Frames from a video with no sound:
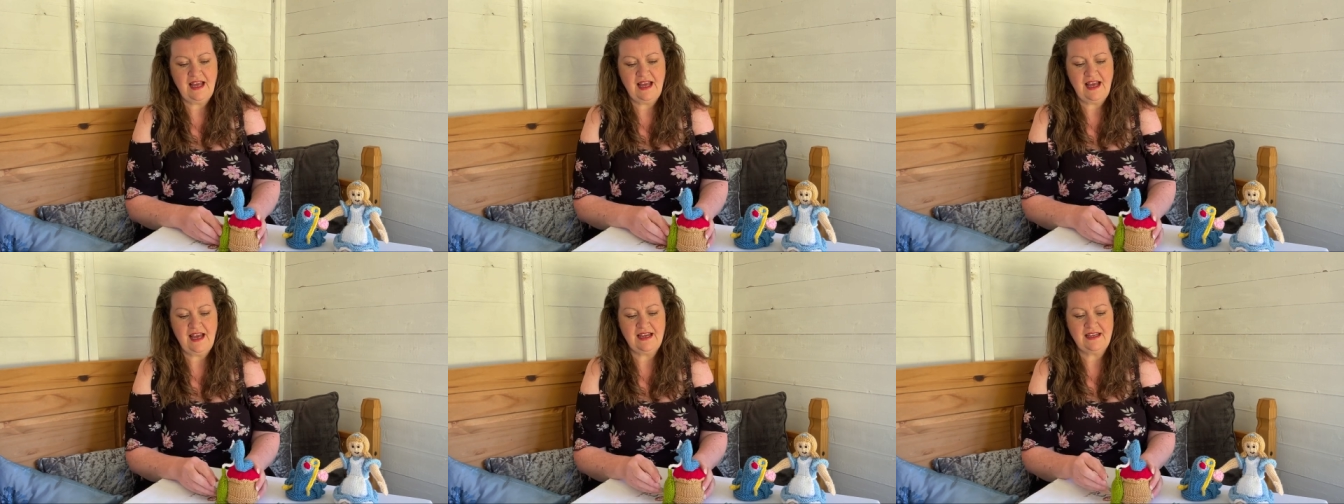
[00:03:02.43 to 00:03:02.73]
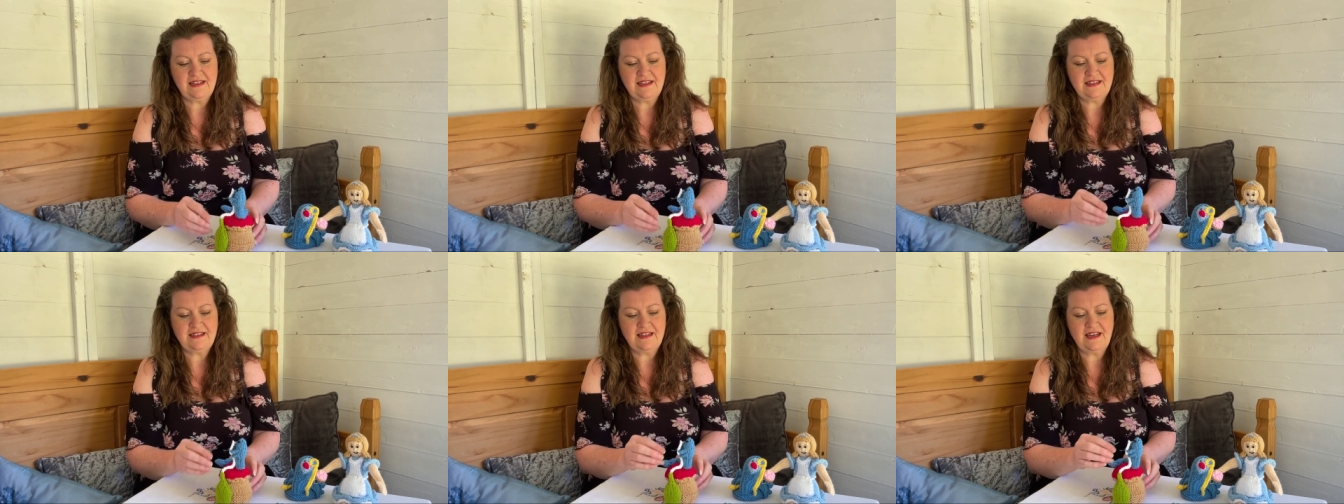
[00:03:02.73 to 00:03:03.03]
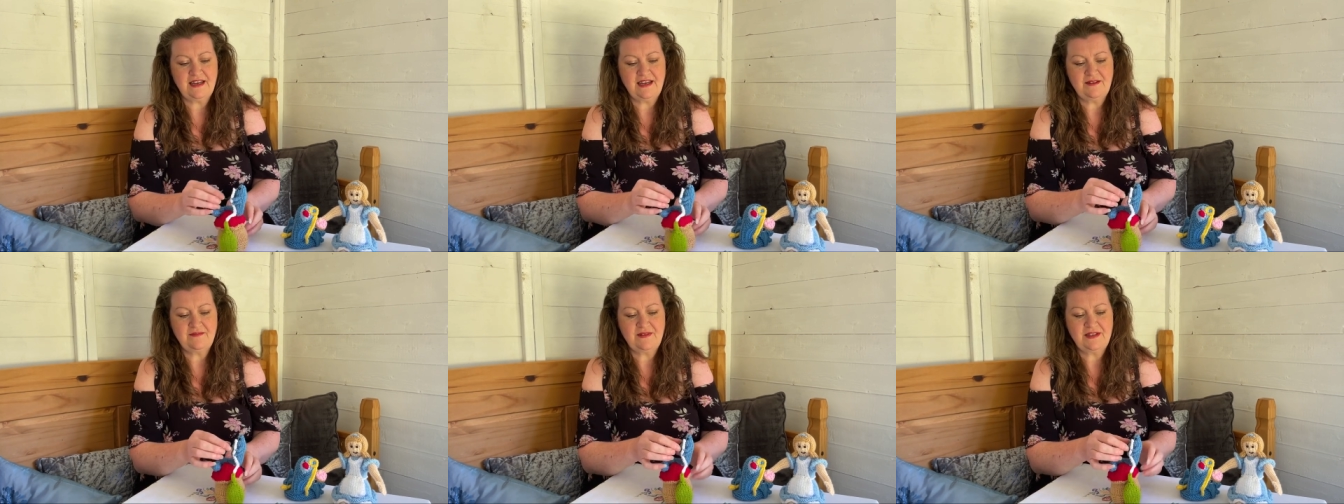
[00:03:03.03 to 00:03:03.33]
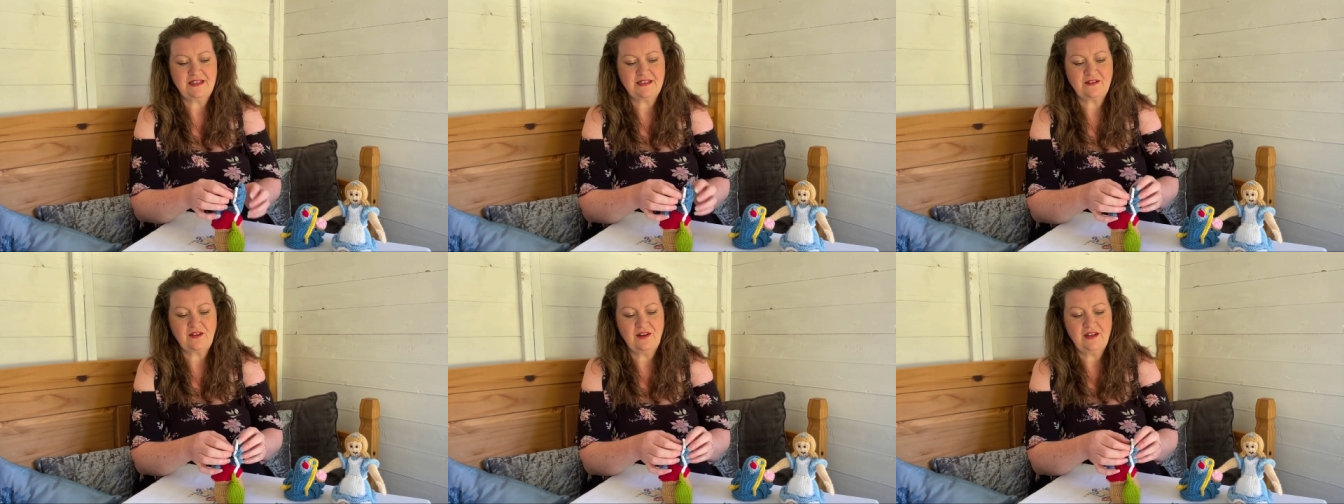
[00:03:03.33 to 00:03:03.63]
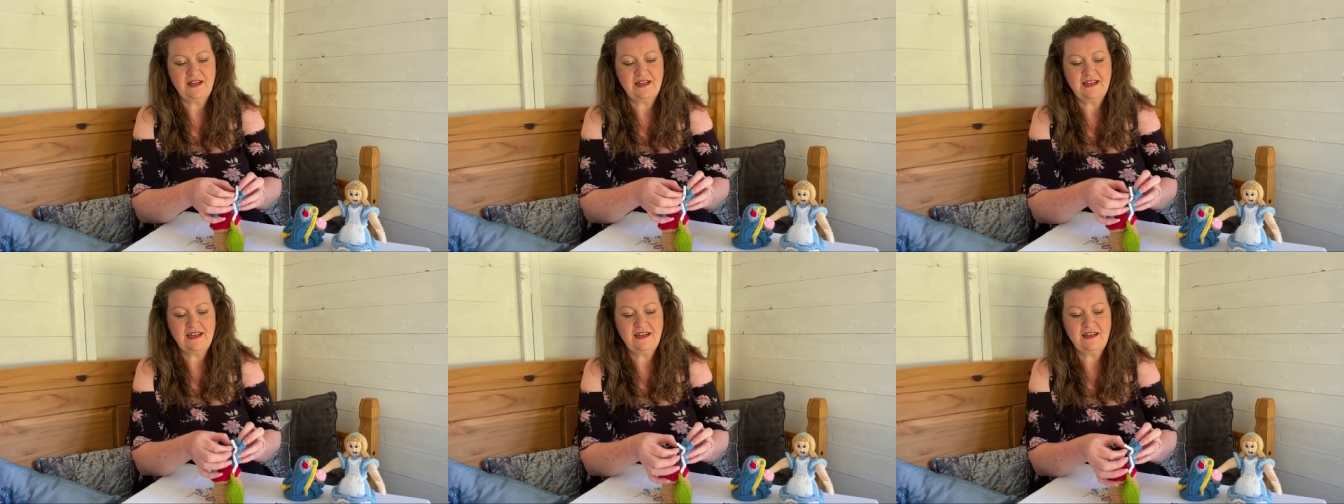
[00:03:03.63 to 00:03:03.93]
And um, he's got
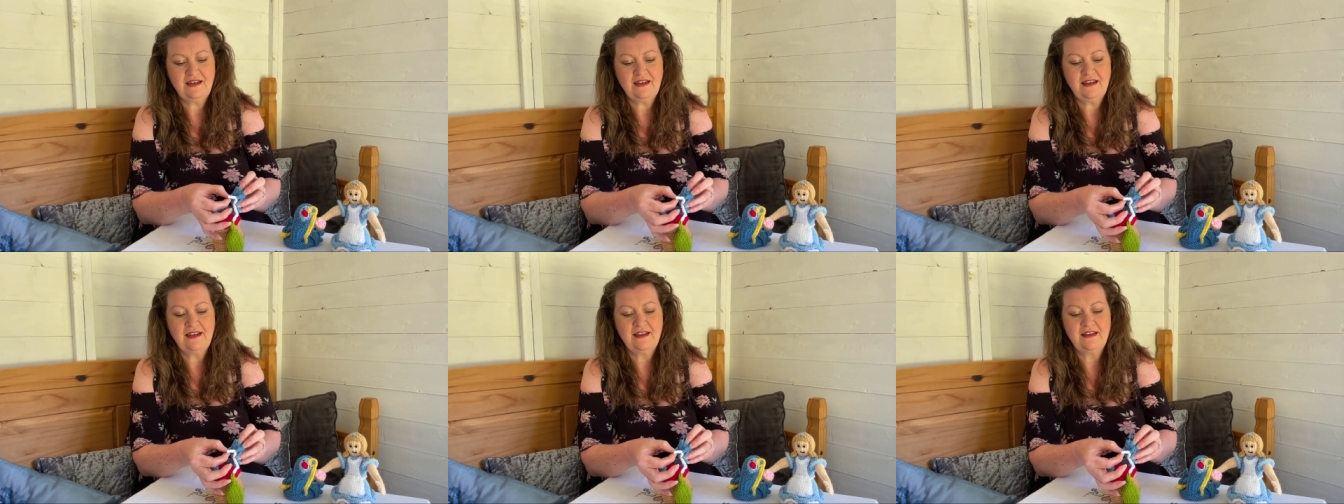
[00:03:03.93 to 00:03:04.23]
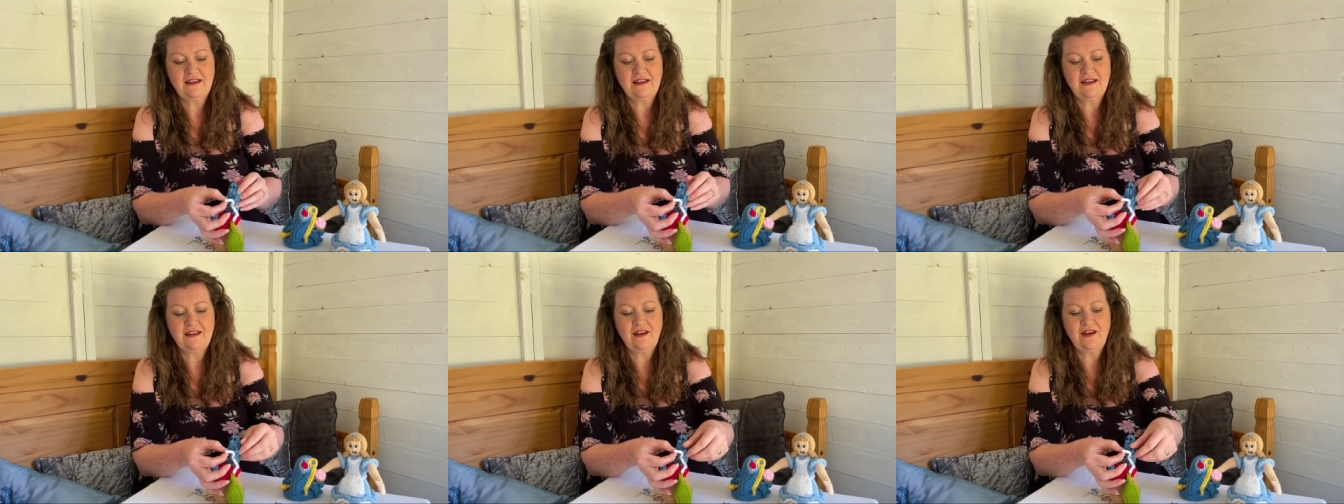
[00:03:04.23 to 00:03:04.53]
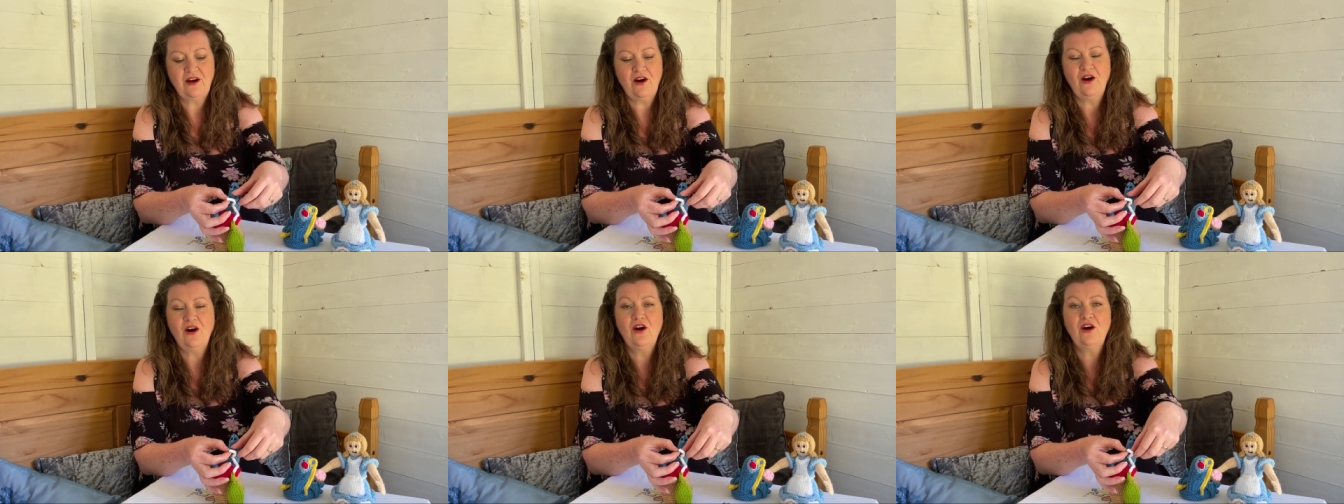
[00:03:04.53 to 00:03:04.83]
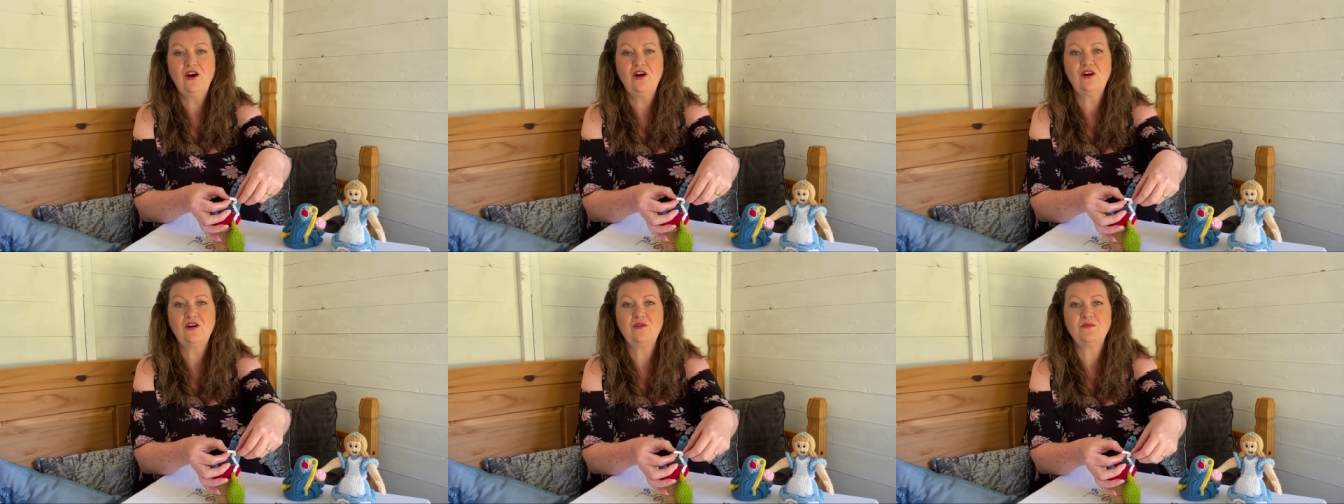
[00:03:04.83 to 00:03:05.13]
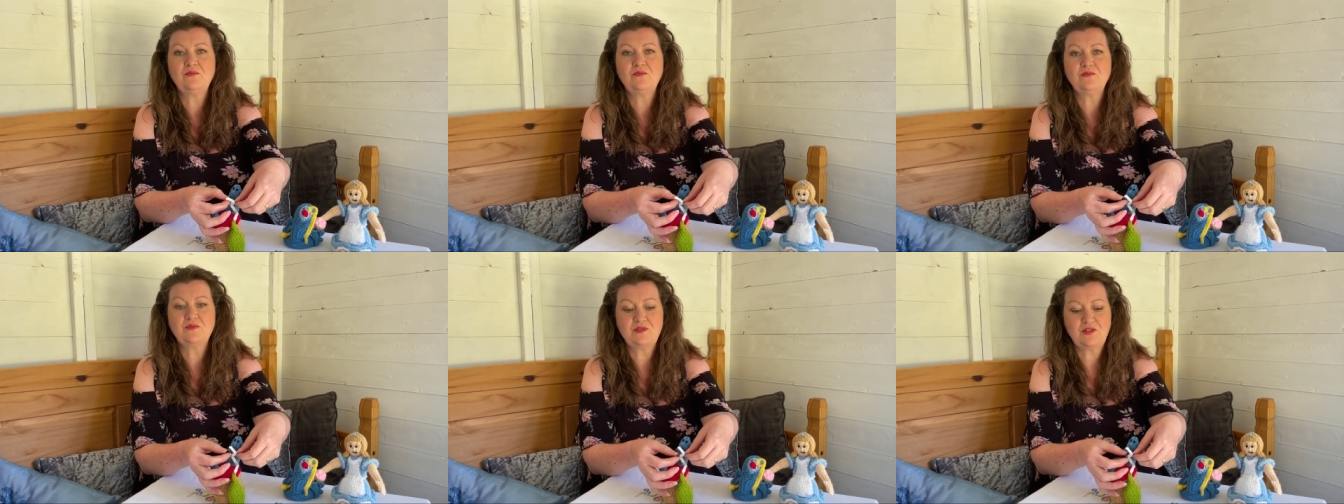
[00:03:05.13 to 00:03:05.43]
a little
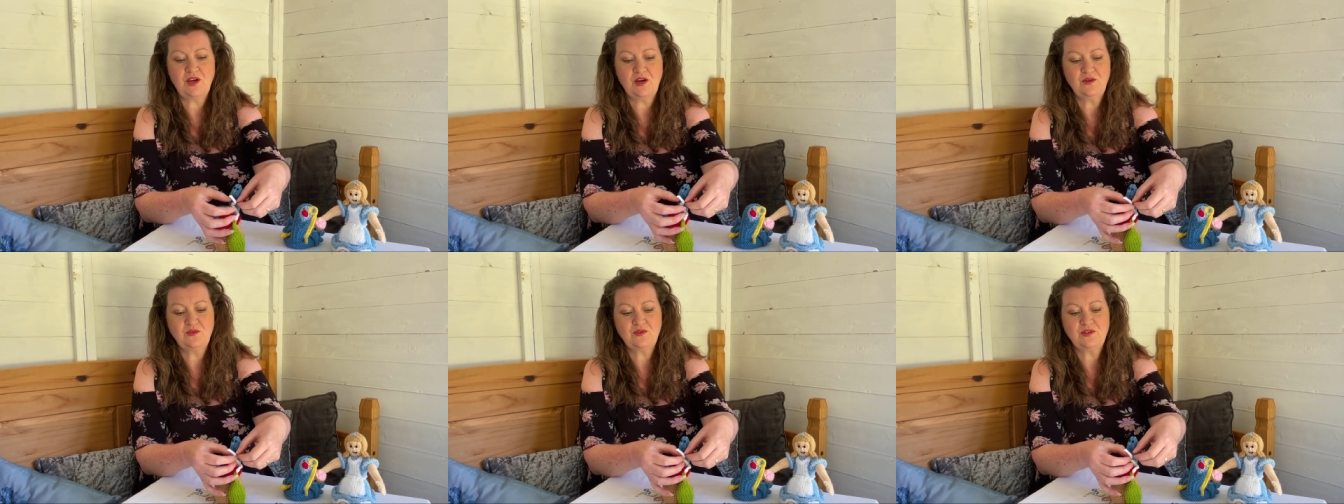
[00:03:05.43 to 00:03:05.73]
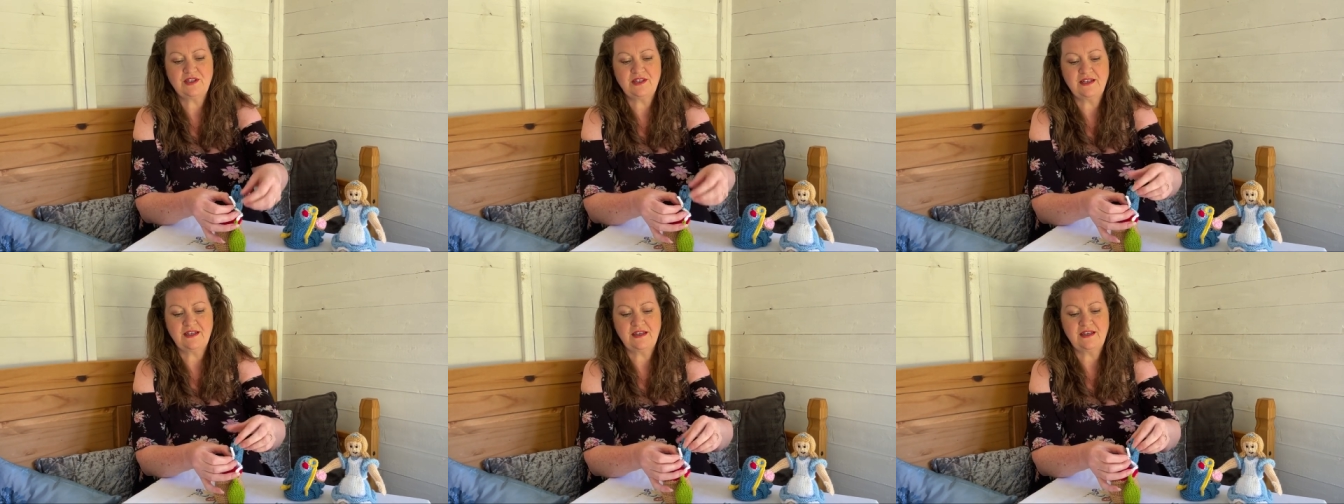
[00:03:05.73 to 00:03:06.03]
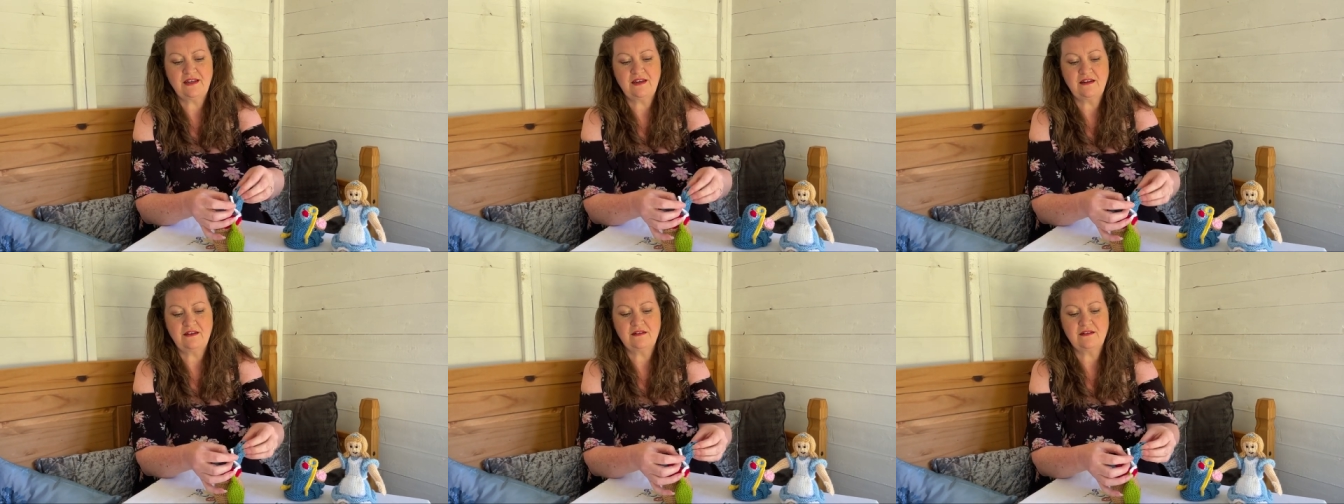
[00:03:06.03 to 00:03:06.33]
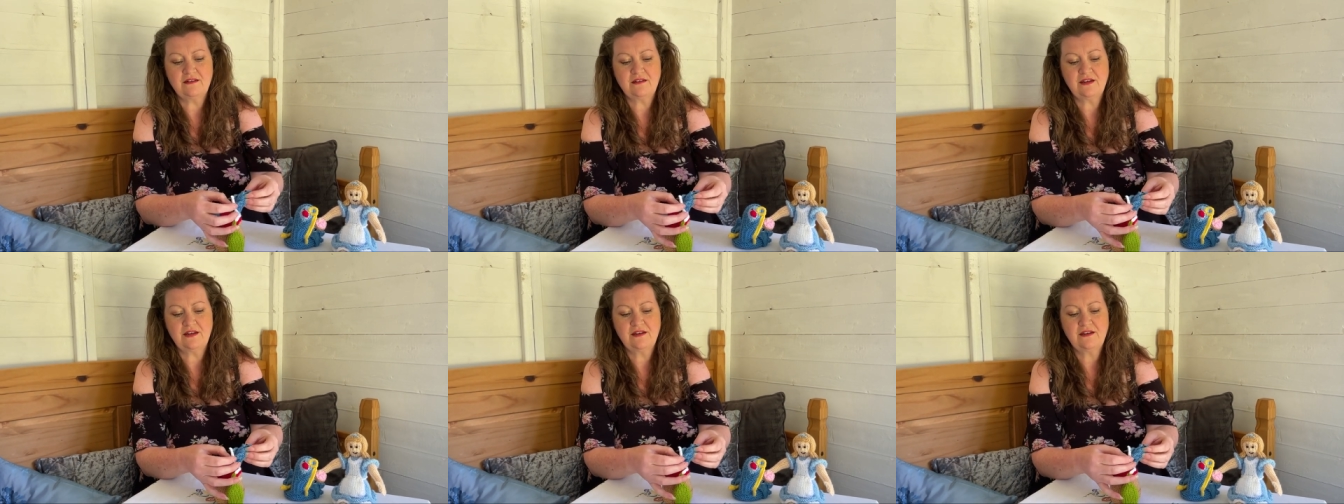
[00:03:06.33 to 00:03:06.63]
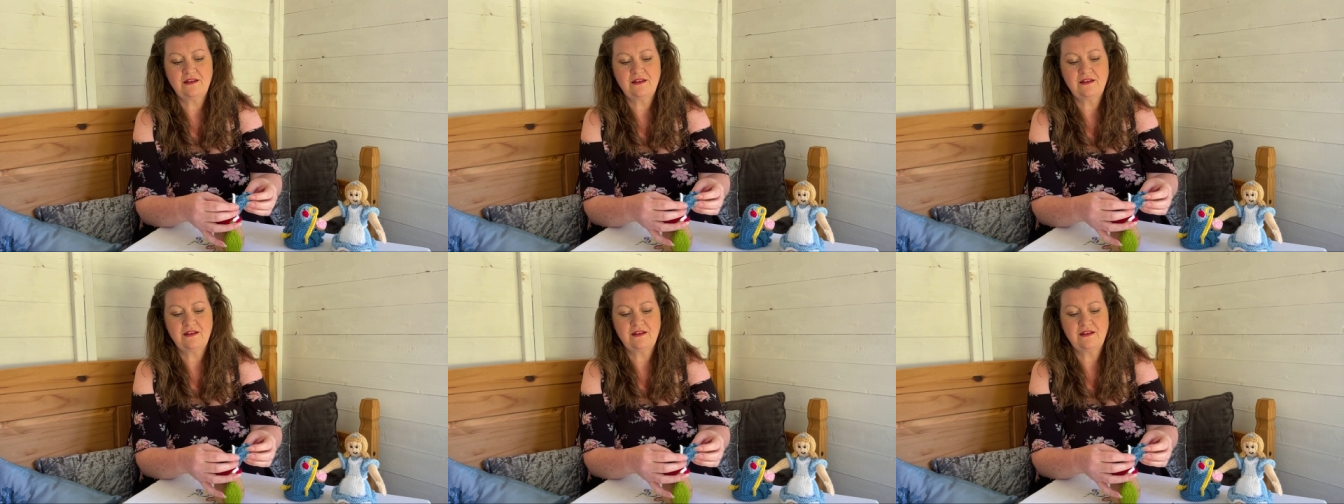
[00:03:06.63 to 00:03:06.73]
arms holding it, look.